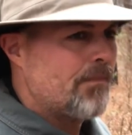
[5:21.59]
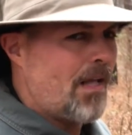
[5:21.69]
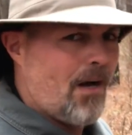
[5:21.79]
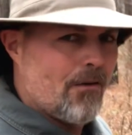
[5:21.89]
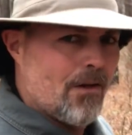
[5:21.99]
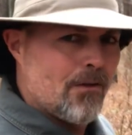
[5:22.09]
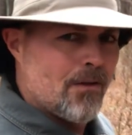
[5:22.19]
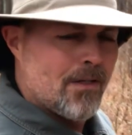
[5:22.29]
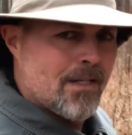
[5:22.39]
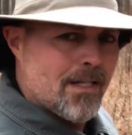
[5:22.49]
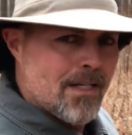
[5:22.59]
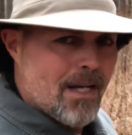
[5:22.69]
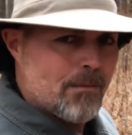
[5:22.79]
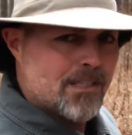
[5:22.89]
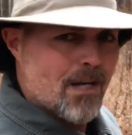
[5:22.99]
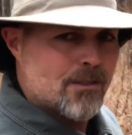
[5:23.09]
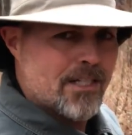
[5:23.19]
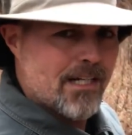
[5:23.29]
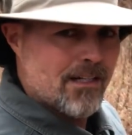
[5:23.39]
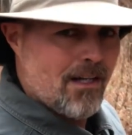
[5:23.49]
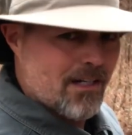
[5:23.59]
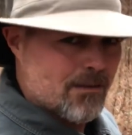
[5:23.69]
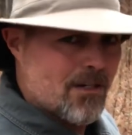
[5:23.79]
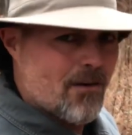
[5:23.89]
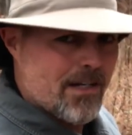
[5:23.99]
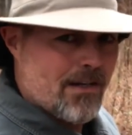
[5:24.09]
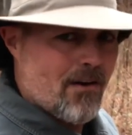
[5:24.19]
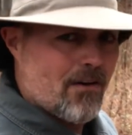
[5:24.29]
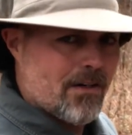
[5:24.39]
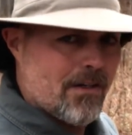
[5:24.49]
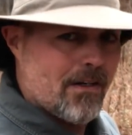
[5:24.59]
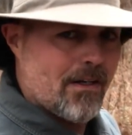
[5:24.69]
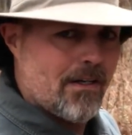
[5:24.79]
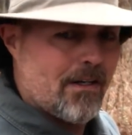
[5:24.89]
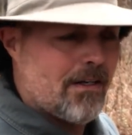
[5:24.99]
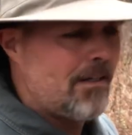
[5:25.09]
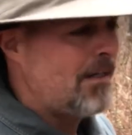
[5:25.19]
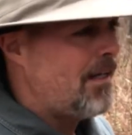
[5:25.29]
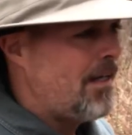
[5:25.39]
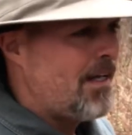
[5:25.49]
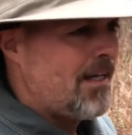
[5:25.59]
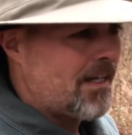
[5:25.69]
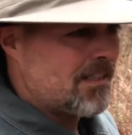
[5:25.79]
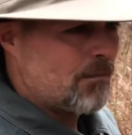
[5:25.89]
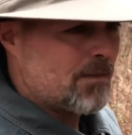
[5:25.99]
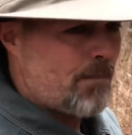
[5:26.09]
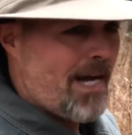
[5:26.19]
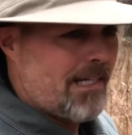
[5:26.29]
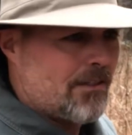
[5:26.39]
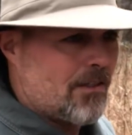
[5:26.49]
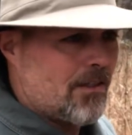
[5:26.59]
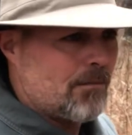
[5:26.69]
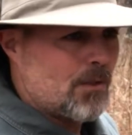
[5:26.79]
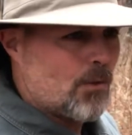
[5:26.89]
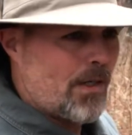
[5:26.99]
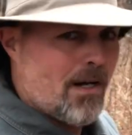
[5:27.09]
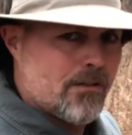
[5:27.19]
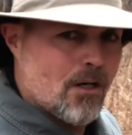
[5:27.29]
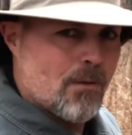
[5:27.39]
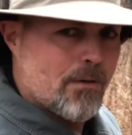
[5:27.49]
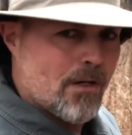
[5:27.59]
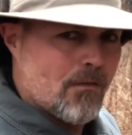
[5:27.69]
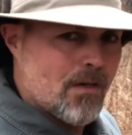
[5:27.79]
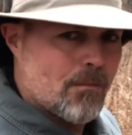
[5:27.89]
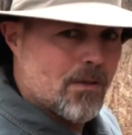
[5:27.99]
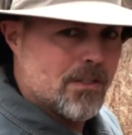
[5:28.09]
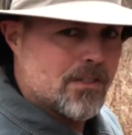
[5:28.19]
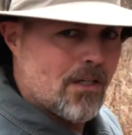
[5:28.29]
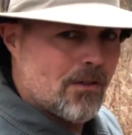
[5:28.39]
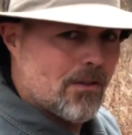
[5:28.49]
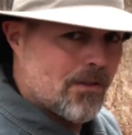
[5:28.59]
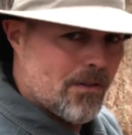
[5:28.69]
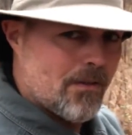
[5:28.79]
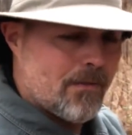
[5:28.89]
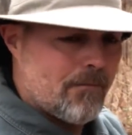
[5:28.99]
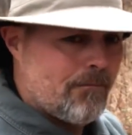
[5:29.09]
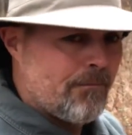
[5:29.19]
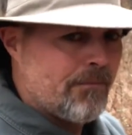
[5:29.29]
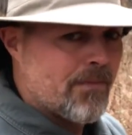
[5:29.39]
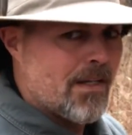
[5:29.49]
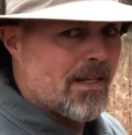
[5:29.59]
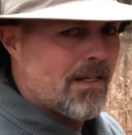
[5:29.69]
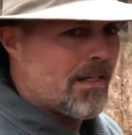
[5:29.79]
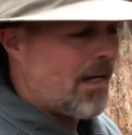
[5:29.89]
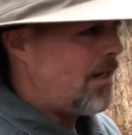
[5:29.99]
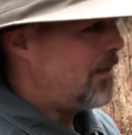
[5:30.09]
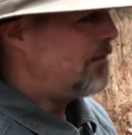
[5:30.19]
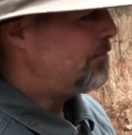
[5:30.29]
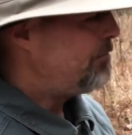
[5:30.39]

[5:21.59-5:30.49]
I don't know, it was close to 10 o'clock. It was already dark because it was back during between October and November. So um,